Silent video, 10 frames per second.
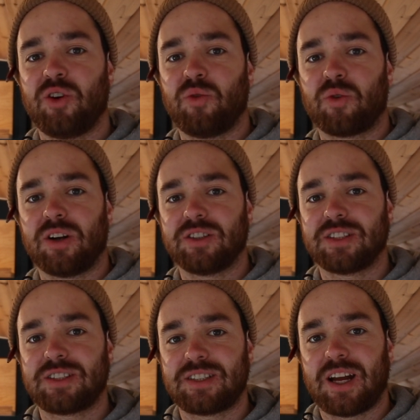We're all
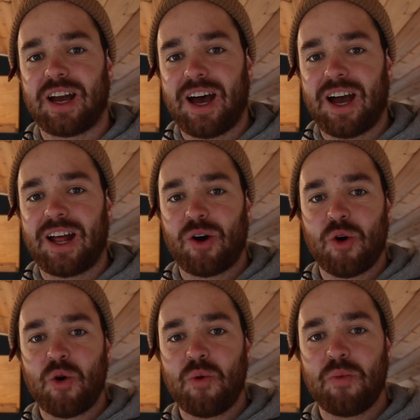just at
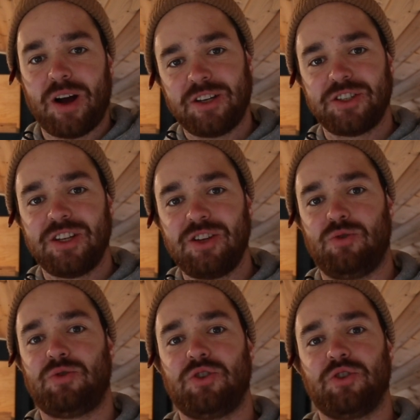home watching
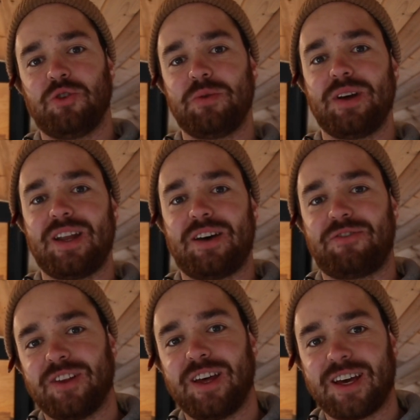YouTube and
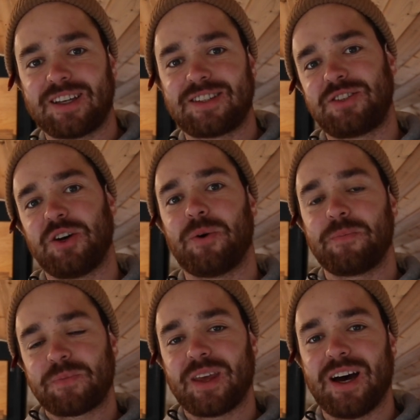Netflix.
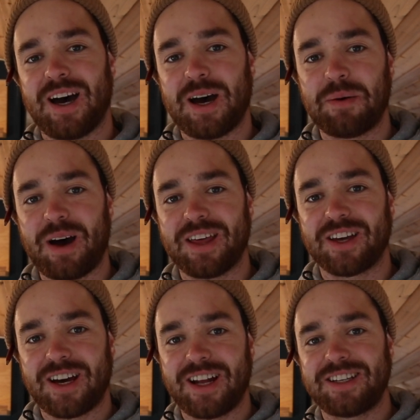So I
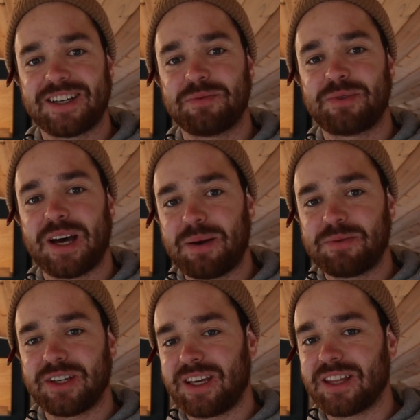thought I'd take some time
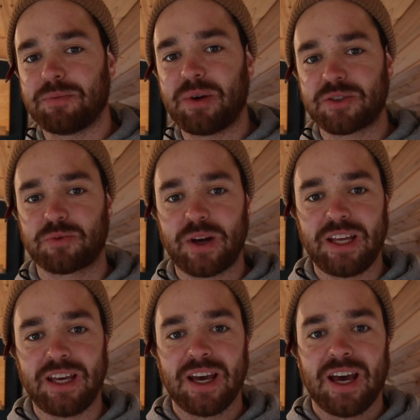to get the bus
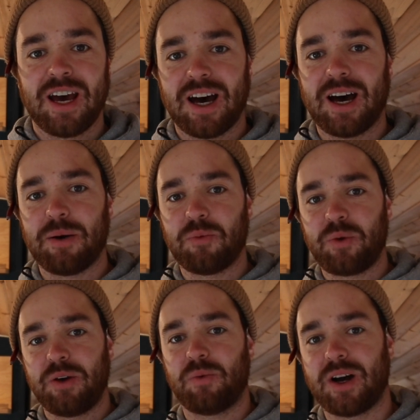ready.
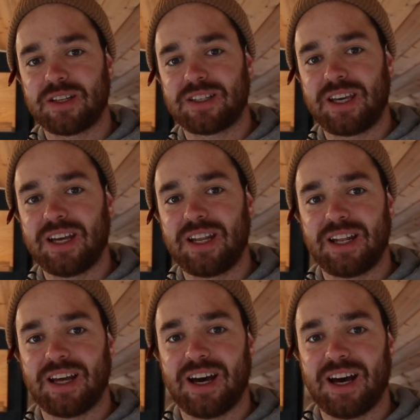We want to get
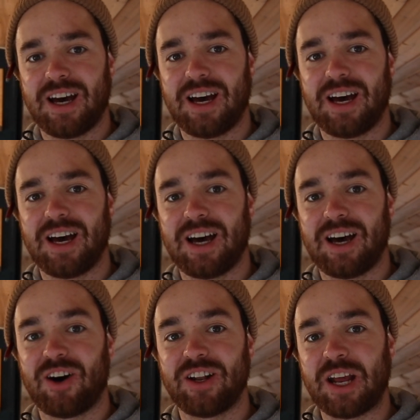it
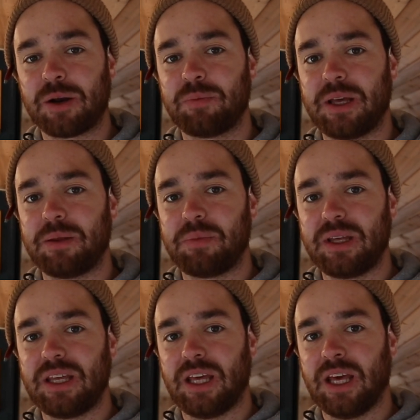on
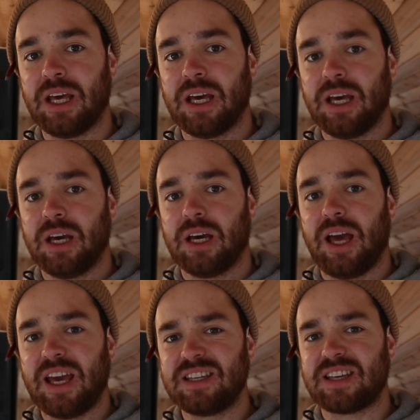Airbnb
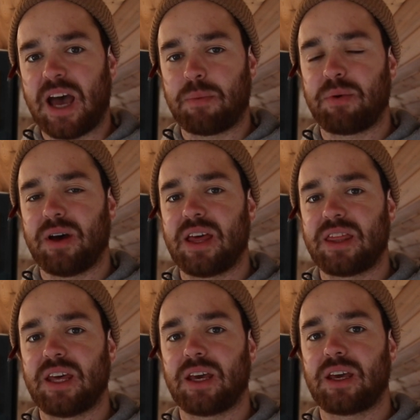ASAP, I
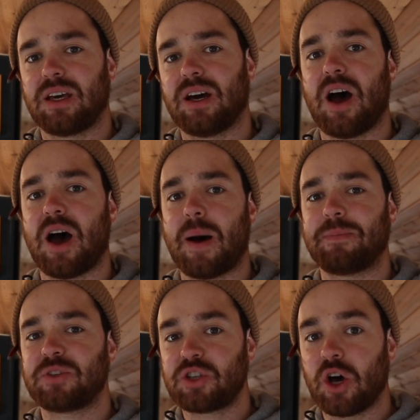think.
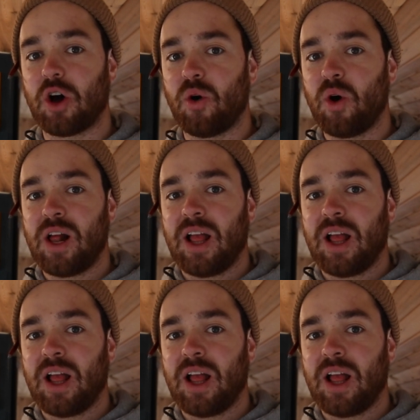So